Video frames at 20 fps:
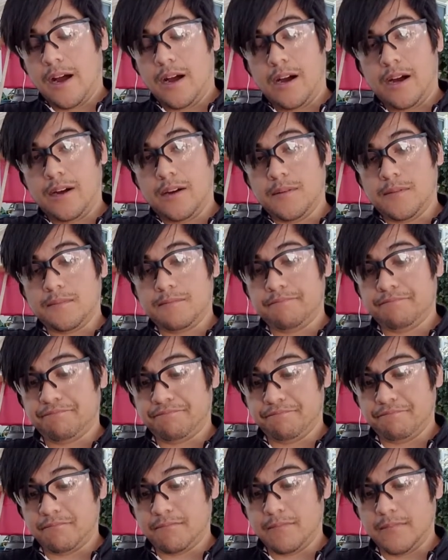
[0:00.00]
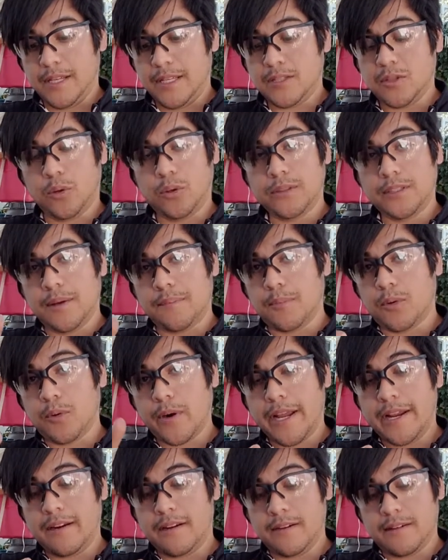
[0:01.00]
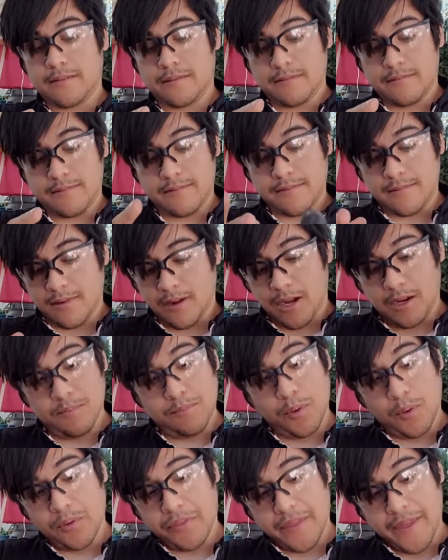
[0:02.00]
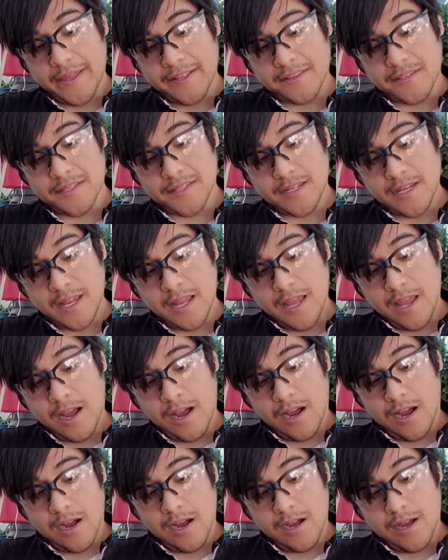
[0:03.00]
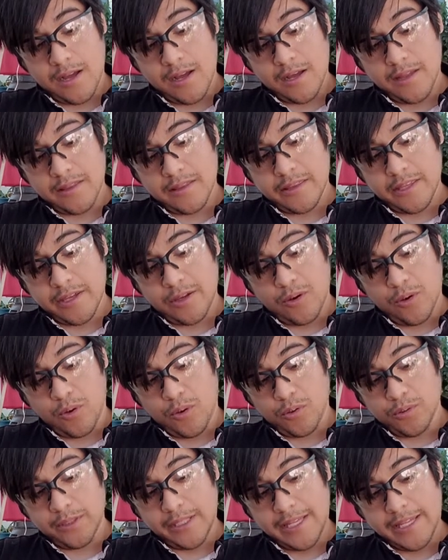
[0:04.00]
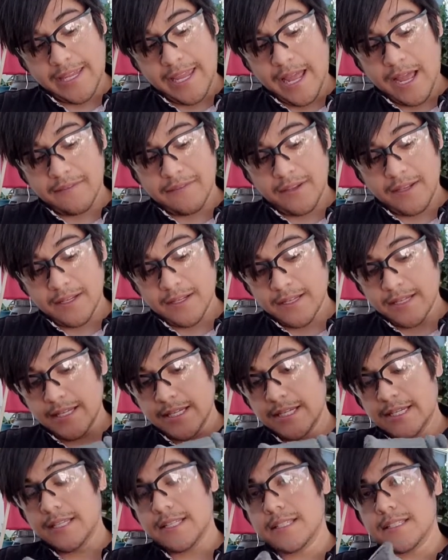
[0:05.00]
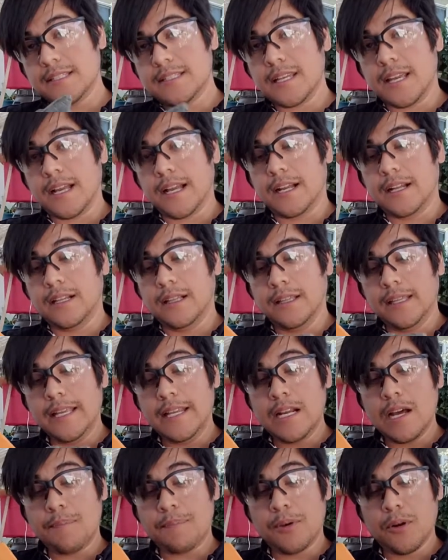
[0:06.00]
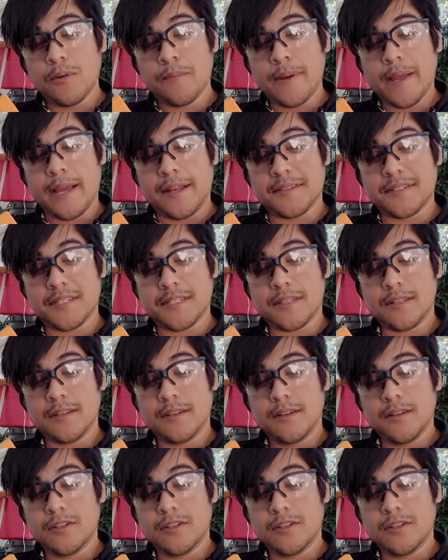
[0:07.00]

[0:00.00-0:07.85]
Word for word: Um, it's holding up great on, on both ends. Uh, the only caveat is clean up your mess.